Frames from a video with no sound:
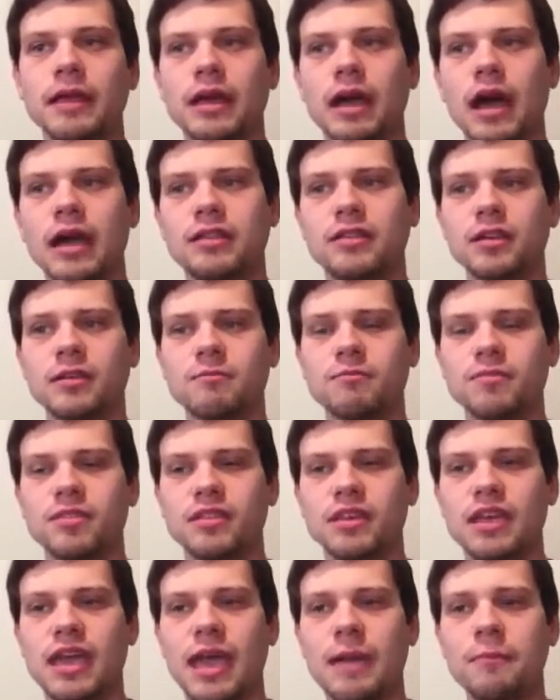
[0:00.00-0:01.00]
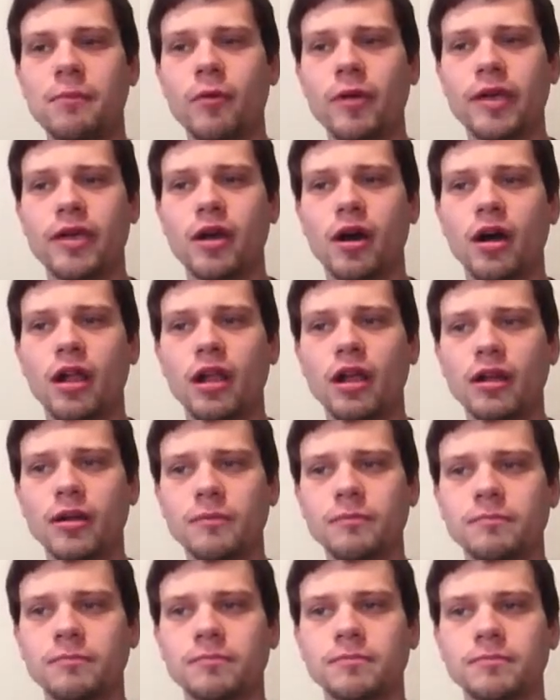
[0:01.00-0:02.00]
I took the Game Boy Color.
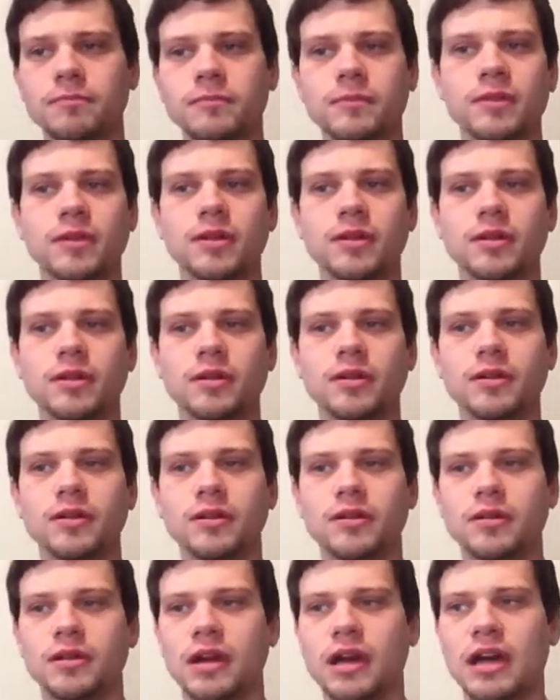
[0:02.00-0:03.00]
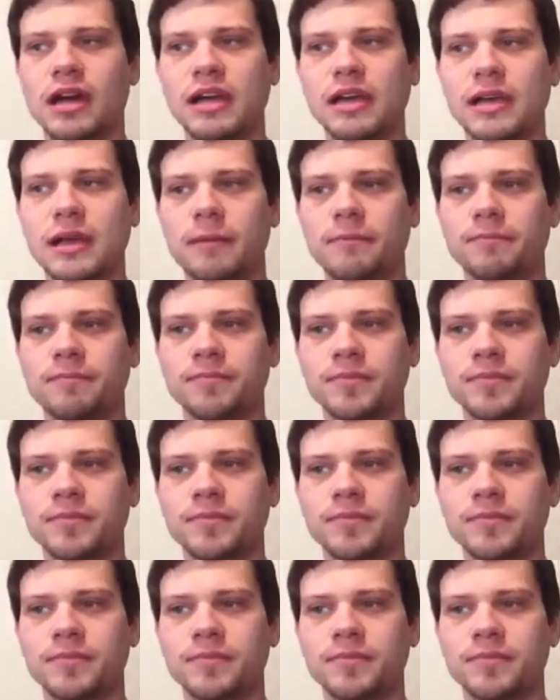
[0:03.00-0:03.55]
I